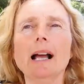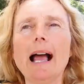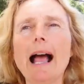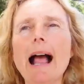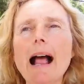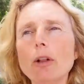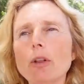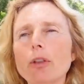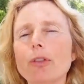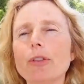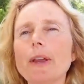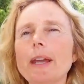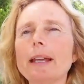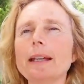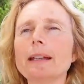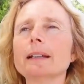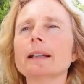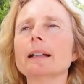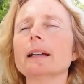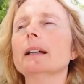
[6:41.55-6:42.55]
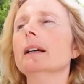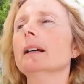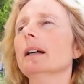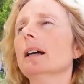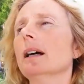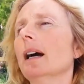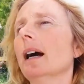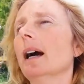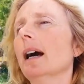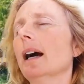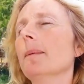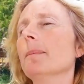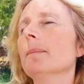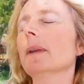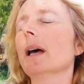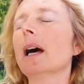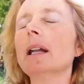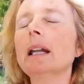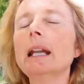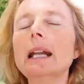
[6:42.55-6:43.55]
healthy,
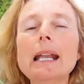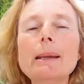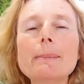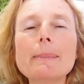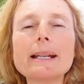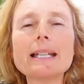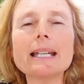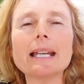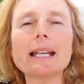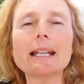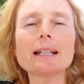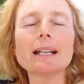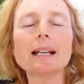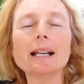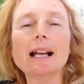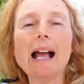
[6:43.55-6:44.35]
unlimited,